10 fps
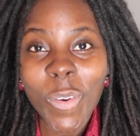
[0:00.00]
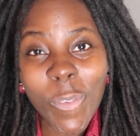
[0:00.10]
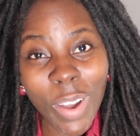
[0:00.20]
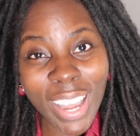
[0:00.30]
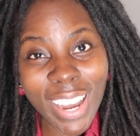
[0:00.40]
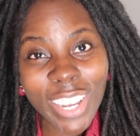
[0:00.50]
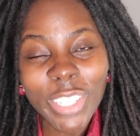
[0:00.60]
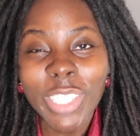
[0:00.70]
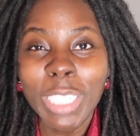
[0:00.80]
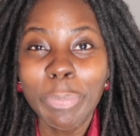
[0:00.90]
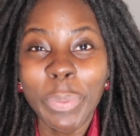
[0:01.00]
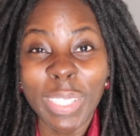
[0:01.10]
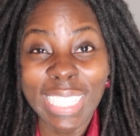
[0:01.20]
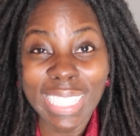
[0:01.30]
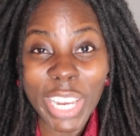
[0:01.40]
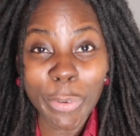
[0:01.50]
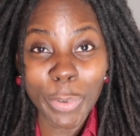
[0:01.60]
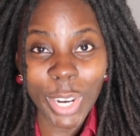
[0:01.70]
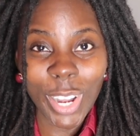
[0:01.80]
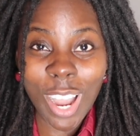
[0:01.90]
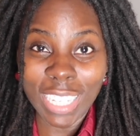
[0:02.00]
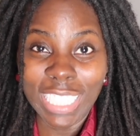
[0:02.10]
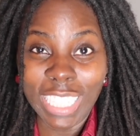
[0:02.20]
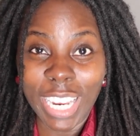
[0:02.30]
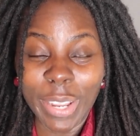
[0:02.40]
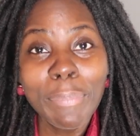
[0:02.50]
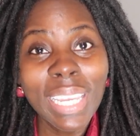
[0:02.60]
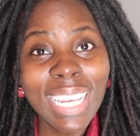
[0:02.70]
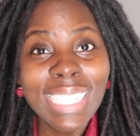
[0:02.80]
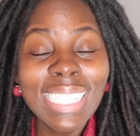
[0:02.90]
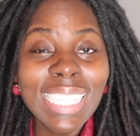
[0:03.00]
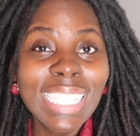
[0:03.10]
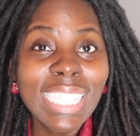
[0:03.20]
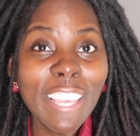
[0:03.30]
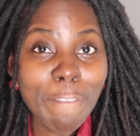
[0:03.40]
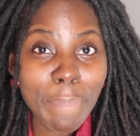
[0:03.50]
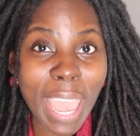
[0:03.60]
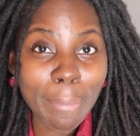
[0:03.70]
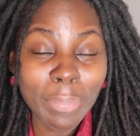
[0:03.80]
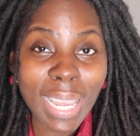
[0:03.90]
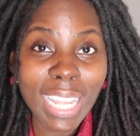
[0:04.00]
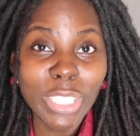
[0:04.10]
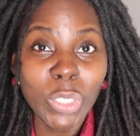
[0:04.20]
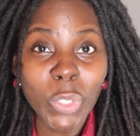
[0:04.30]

Well, you should proceed with caution because these giveback plans